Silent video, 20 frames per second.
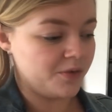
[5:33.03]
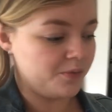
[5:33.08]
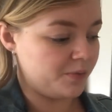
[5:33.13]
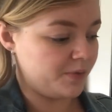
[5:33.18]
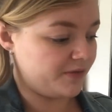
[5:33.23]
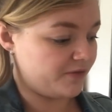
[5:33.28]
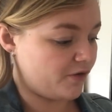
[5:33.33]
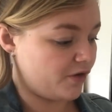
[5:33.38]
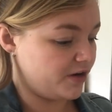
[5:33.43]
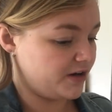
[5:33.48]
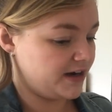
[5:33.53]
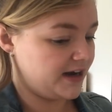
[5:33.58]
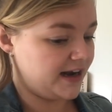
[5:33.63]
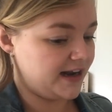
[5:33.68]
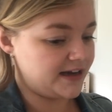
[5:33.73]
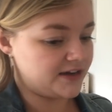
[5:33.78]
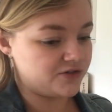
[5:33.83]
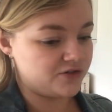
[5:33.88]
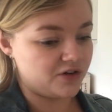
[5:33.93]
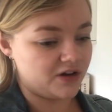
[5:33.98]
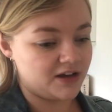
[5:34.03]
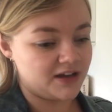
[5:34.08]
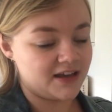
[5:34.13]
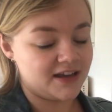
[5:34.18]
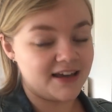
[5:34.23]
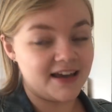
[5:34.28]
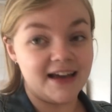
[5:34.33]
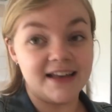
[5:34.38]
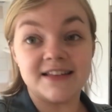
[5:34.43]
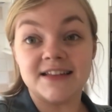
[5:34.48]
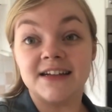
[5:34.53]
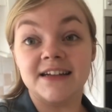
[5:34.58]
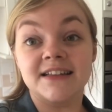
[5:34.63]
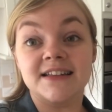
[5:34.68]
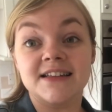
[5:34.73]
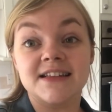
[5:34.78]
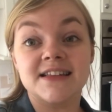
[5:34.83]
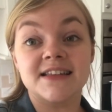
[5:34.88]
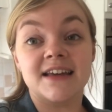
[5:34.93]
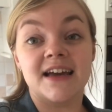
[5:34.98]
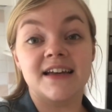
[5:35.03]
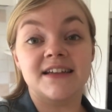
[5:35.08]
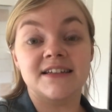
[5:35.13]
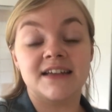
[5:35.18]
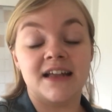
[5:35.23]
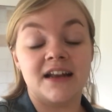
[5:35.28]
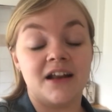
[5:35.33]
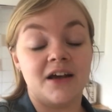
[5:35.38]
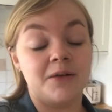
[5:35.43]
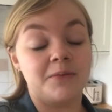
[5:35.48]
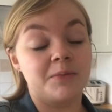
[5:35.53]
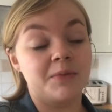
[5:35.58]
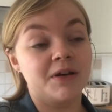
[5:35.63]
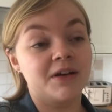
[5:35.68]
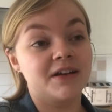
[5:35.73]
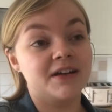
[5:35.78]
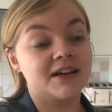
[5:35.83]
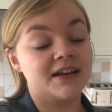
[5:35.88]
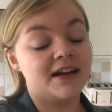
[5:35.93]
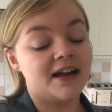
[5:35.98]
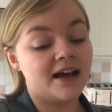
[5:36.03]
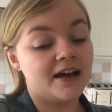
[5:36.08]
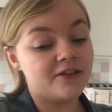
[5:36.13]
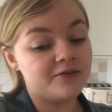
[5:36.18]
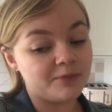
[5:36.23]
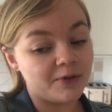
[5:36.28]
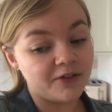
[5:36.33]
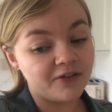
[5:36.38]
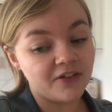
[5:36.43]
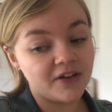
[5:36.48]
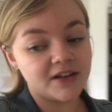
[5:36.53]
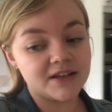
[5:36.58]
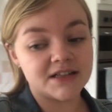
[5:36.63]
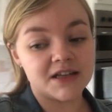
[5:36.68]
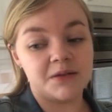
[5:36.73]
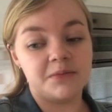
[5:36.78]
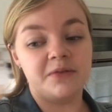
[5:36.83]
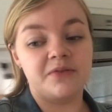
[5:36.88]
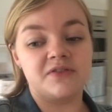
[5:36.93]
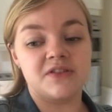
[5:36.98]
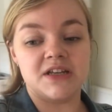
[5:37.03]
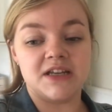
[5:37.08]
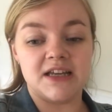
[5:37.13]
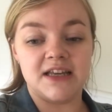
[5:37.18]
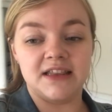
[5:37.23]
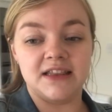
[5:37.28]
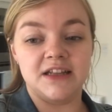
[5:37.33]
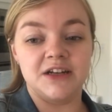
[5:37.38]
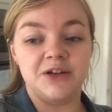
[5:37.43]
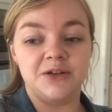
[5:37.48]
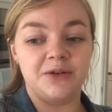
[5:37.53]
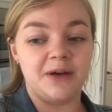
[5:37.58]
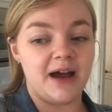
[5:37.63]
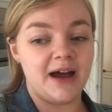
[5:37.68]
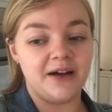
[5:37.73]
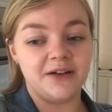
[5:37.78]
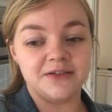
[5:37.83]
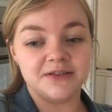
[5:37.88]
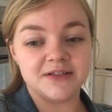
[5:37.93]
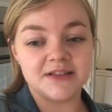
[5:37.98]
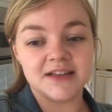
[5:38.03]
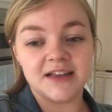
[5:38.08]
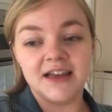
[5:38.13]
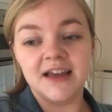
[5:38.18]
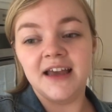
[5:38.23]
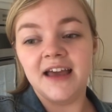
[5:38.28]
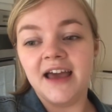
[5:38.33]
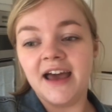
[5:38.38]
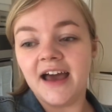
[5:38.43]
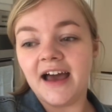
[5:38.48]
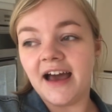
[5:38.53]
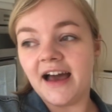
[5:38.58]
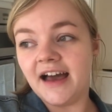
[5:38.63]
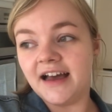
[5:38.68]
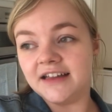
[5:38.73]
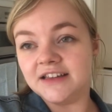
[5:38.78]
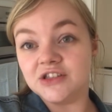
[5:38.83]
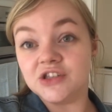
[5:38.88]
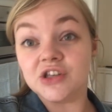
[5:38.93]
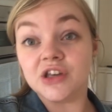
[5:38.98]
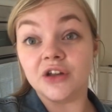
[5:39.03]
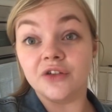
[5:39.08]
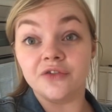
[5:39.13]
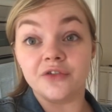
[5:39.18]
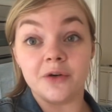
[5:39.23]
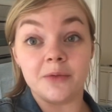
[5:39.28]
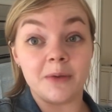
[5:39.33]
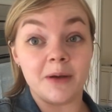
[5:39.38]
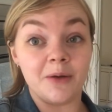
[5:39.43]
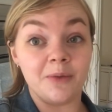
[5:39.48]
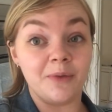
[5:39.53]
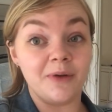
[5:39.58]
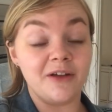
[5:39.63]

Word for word: we've got an electric kettle instead, and I'm gonna have my first cup of tea in the new house and chill for a bit.